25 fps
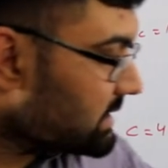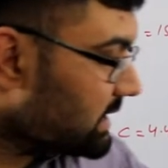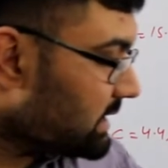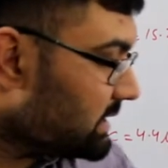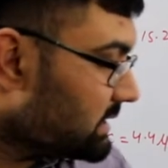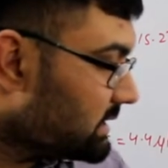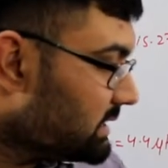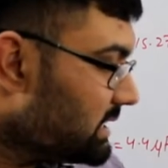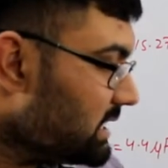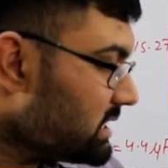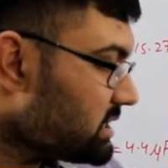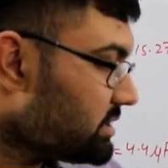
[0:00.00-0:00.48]

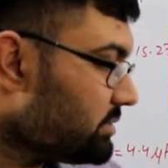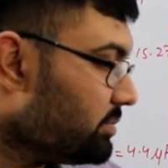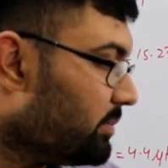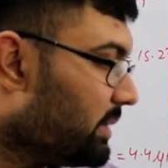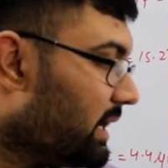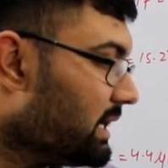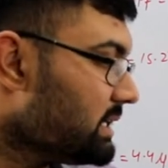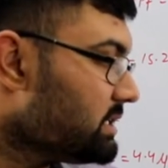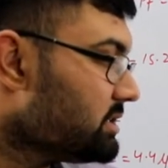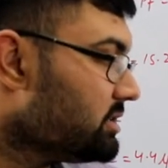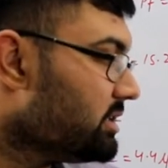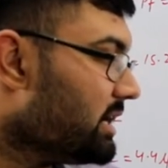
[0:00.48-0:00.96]
are this
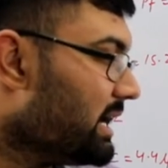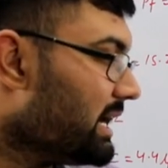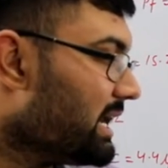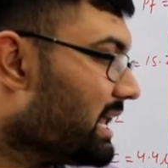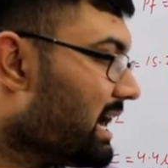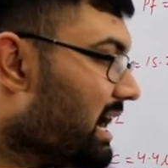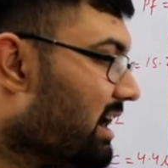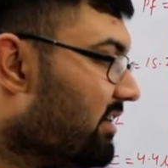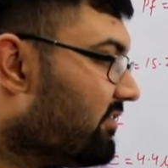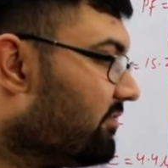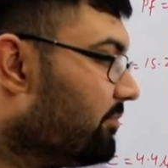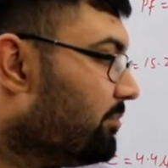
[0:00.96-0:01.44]
much that
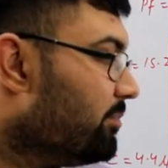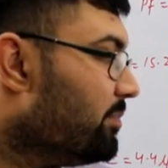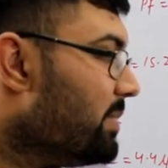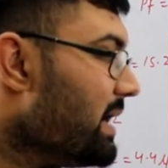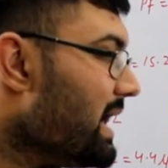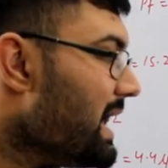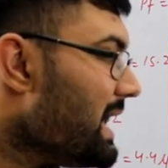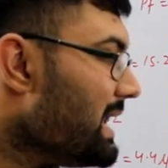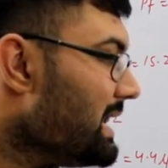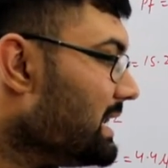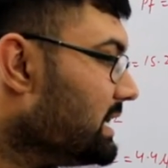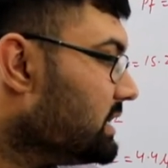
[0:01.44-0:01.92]
have
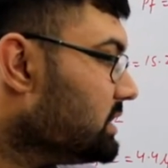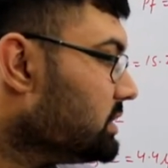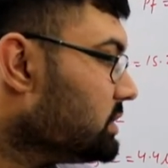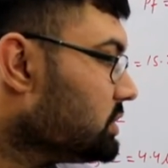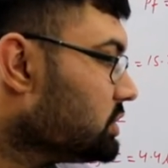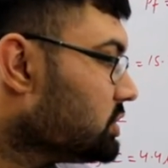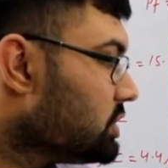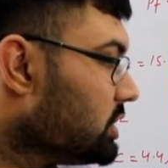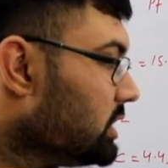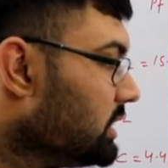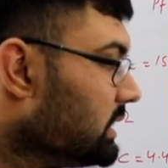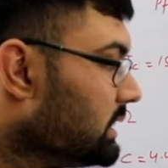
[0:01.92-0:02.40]

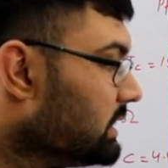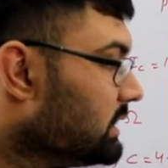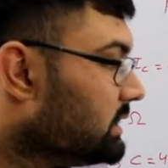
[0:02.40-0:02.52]
balanced